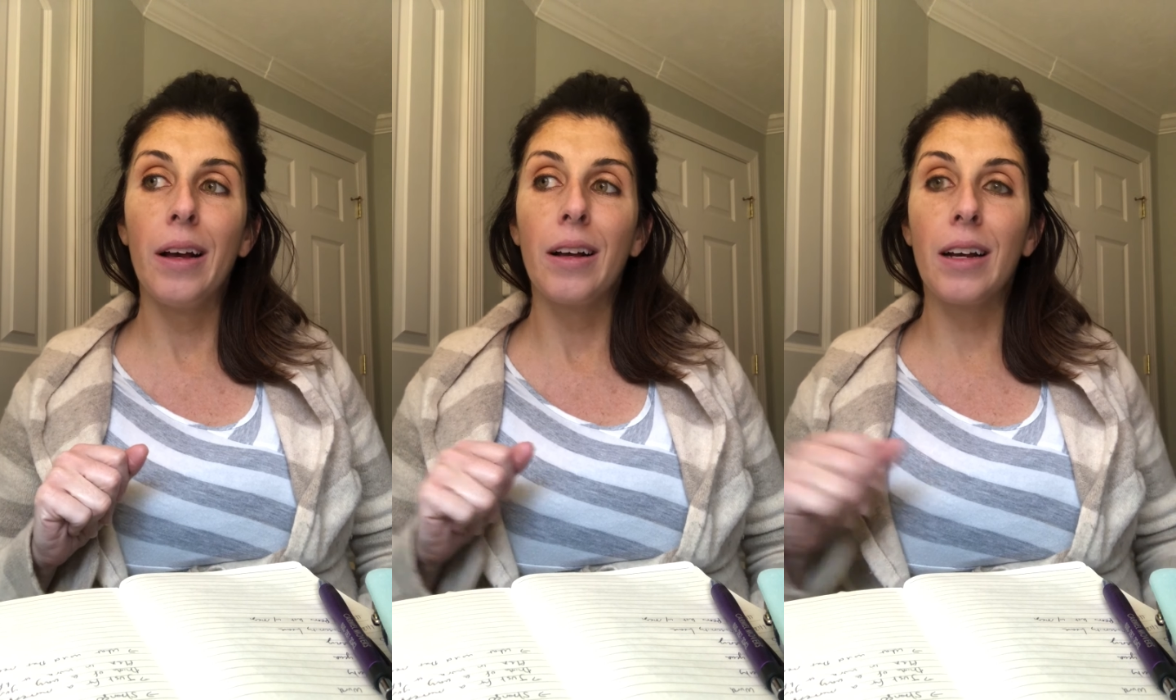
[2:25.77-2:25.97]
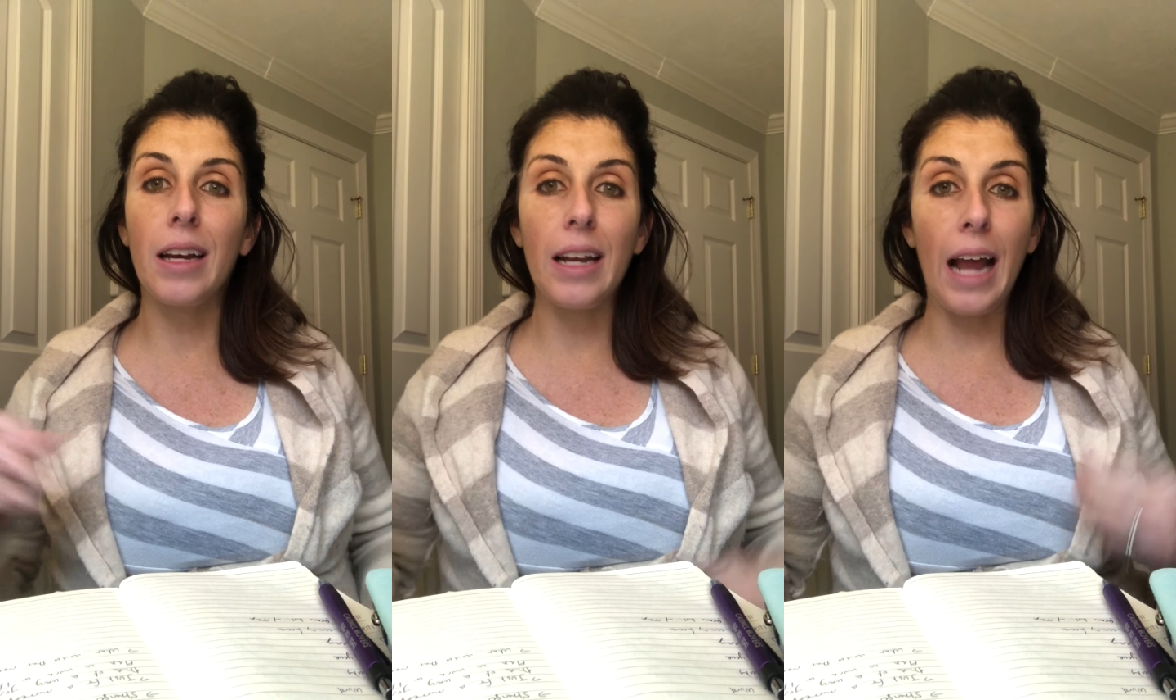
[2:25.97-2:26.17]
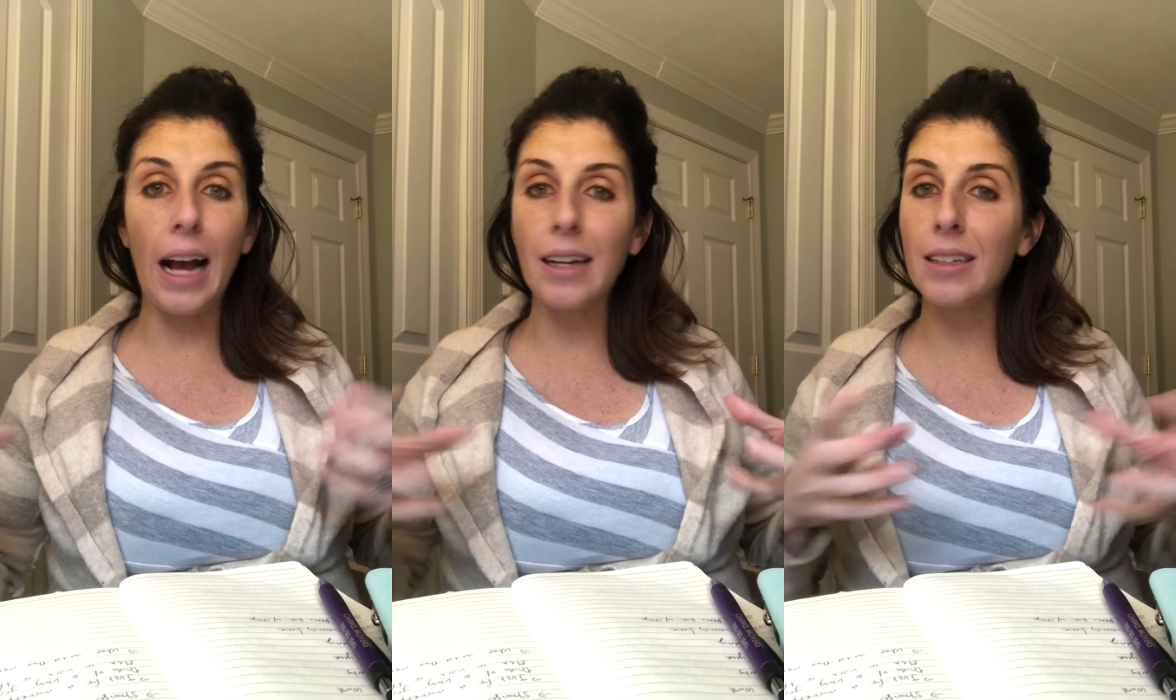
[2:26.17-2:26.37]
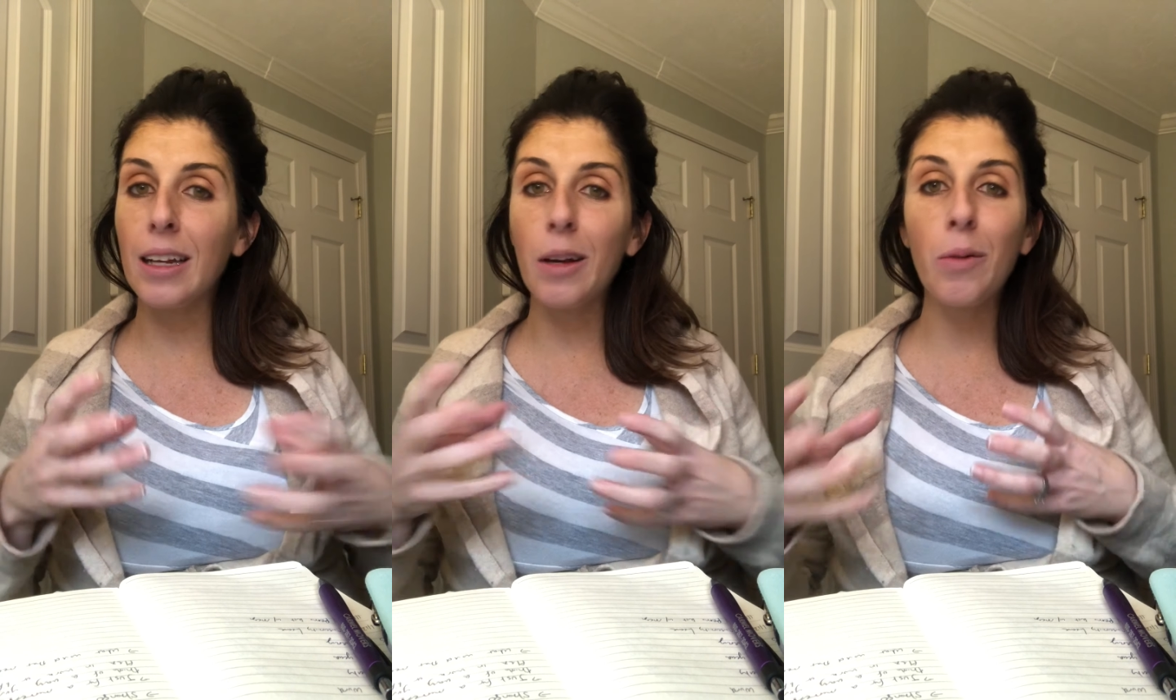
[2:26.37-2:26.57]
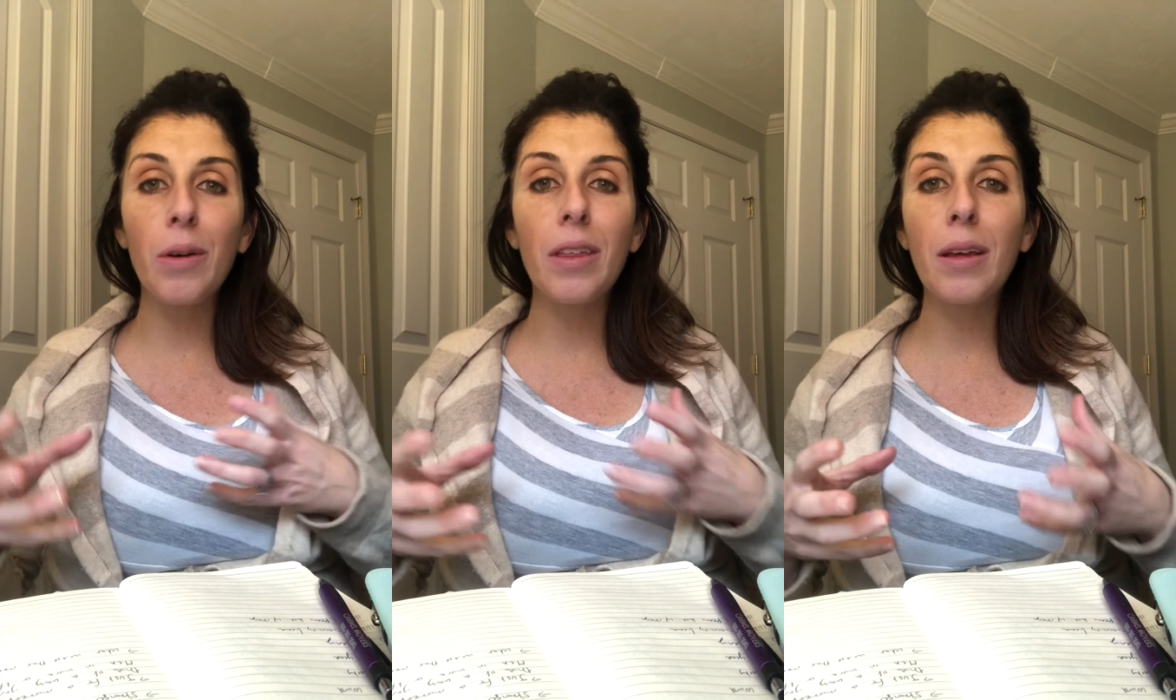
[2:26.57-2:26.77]

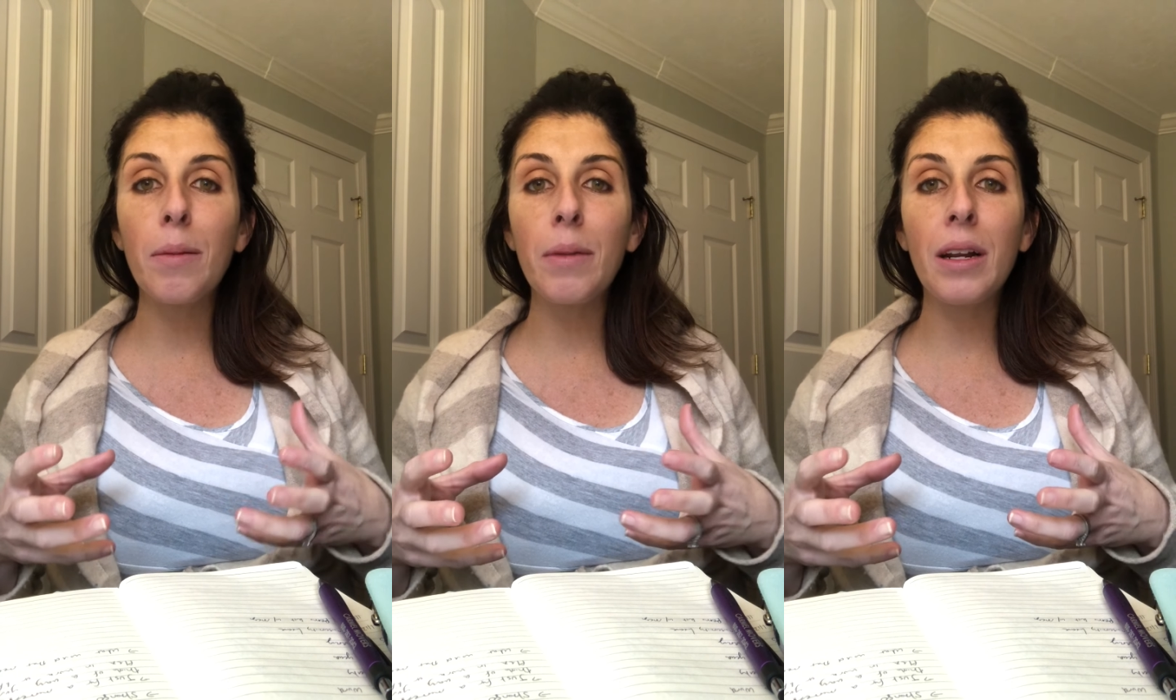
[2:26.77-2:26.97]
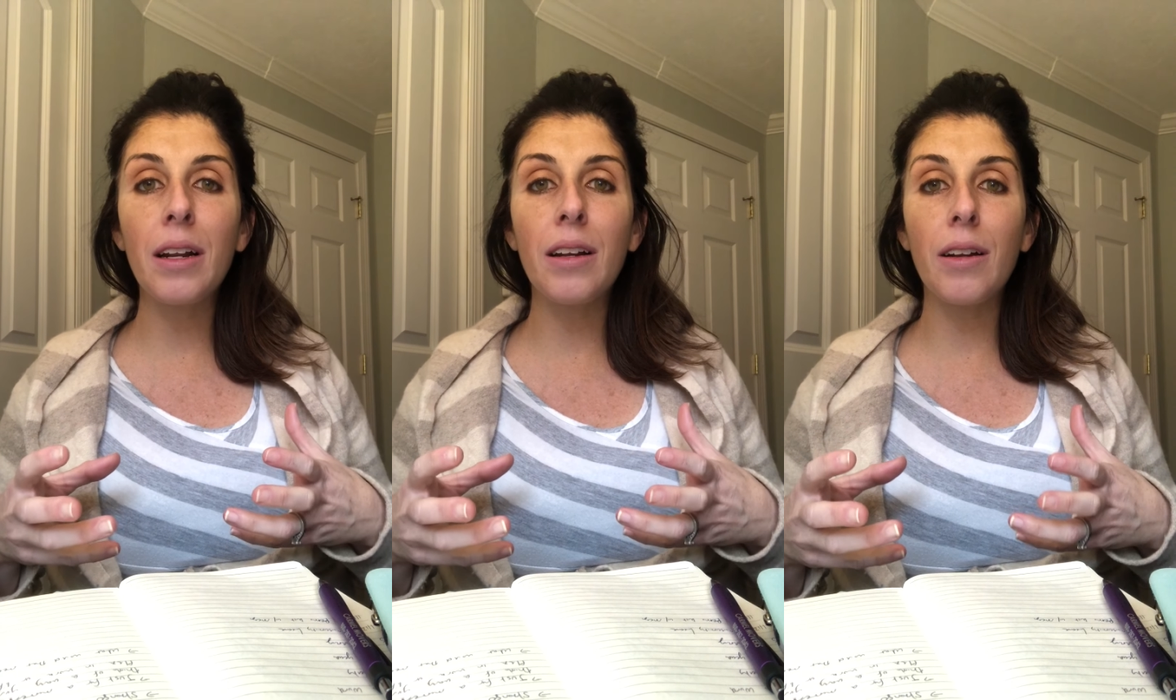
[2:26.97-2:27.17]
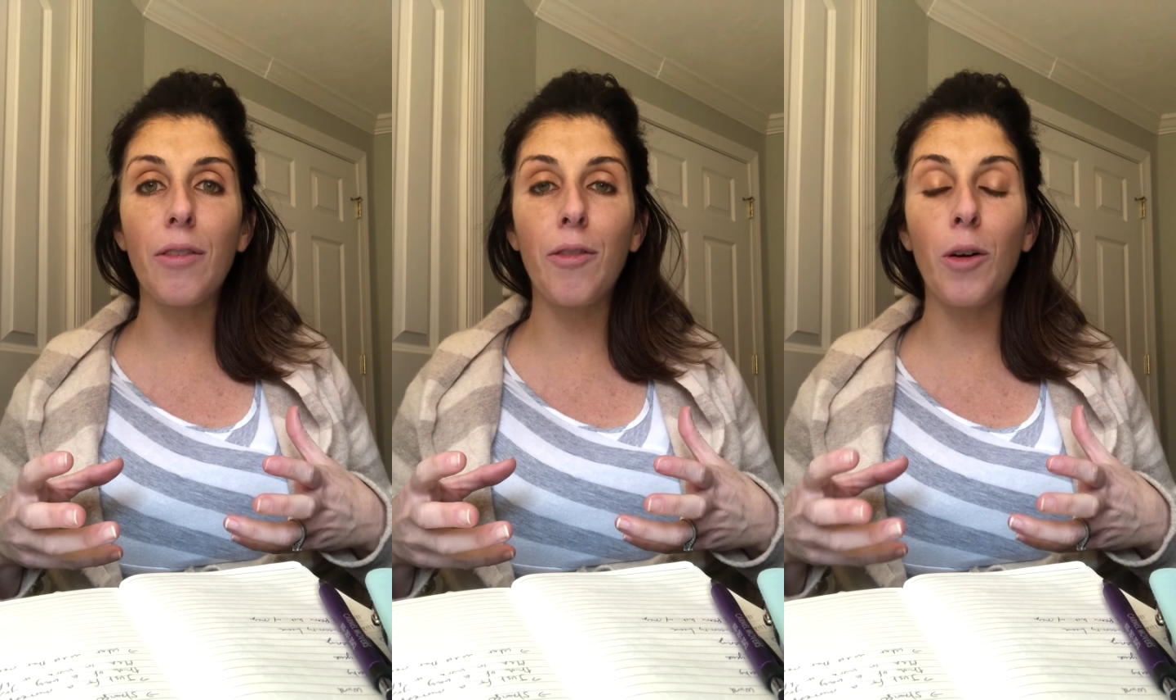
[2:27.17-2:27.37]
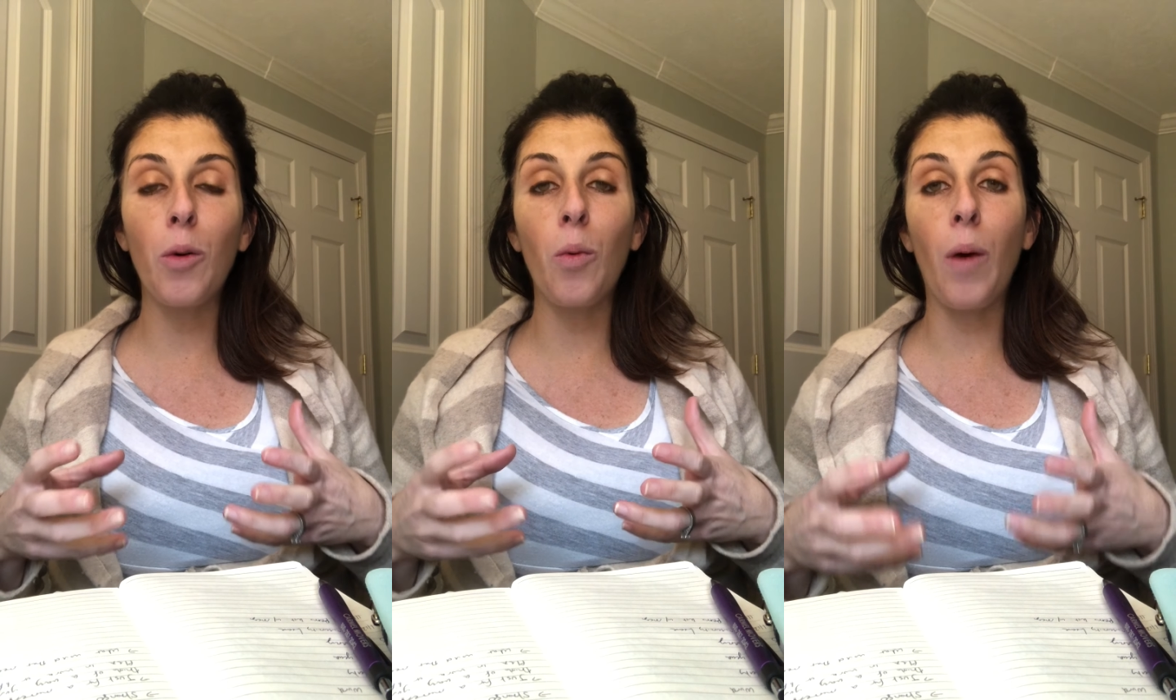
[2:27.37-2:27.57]
connecting with him in a different